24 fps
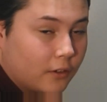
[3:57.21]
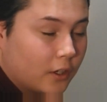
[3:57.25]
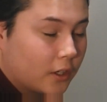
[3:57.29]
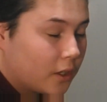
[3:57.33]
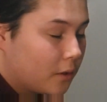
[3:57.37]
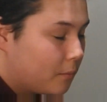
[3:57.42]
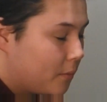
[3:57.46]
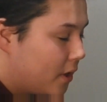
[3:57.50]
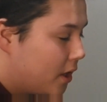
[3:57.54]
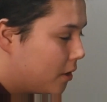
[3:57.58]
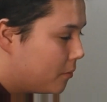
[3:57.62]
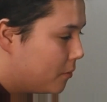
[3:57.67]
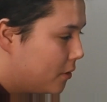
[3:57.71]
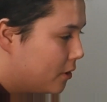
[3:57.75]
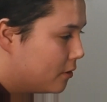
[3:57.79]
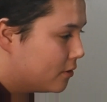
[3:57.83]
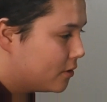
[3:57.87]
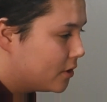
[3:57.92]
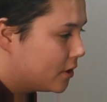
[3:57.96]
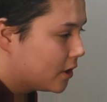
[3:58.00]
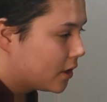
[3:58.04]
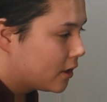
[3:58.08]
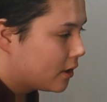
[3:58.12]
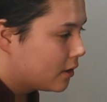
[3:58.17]
they fucking make
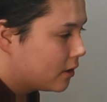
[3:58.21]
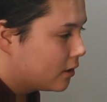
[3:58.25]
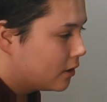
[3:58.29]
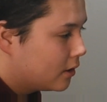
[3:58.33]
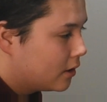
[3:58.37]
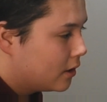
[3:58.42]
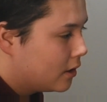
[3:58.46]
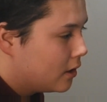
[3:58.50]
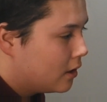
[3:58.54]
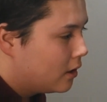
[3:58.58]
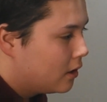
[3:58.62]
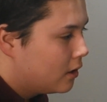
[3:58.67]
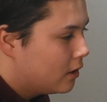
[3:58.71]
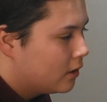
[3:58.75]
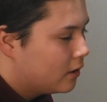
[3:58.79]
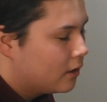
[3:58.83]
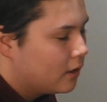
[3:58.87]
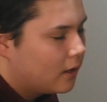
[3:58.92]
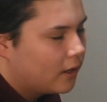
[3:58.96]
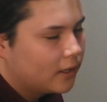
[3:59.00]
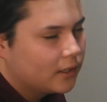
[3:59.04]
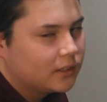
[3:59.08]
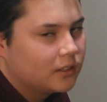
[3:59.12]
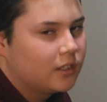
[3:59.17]
music.
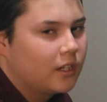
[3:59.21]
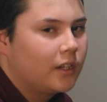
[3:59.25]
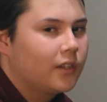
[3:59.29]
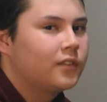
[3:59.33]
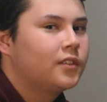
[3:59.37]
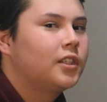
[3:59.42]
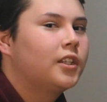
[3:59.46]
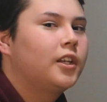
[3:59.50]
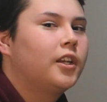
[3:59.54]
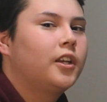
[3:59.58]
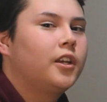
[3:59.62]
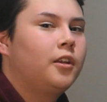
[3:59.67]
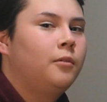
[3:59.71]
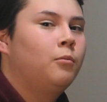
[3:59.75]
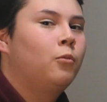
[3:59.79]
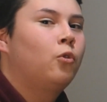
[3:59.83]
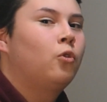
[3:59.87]
Not as often